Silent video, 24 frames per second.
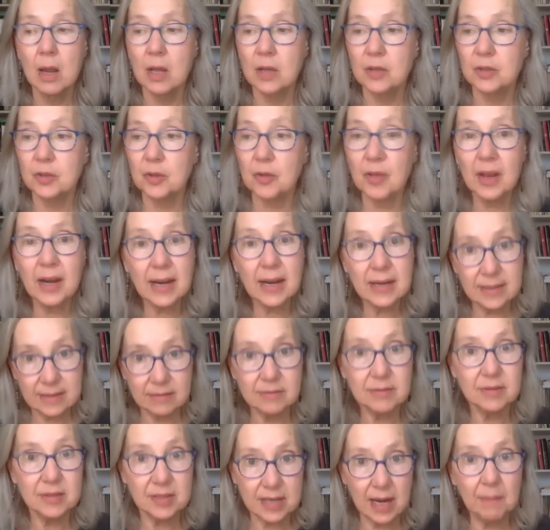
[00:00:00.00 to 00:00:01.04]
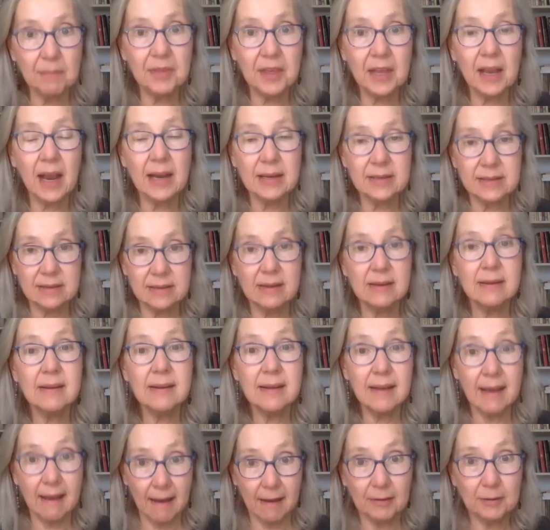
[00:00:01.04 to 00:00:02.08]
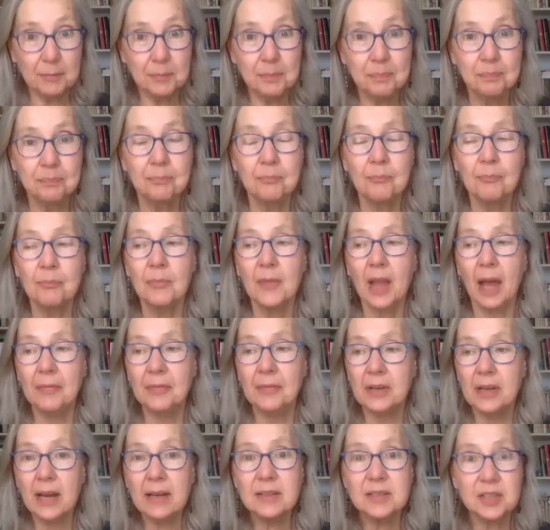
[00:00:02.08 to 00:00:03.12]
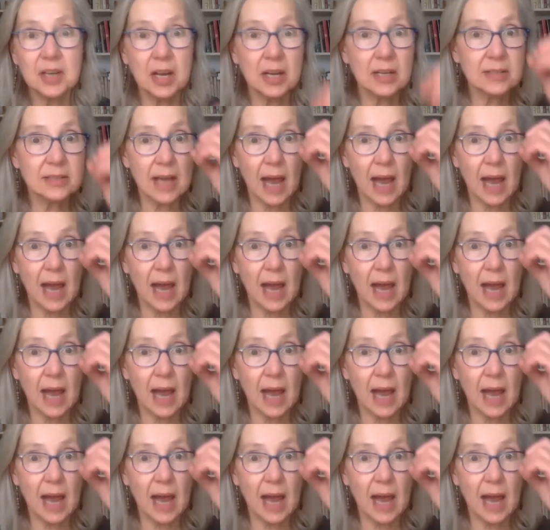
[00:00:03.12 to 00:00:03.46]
So then the same thing, I did it again. And the next day his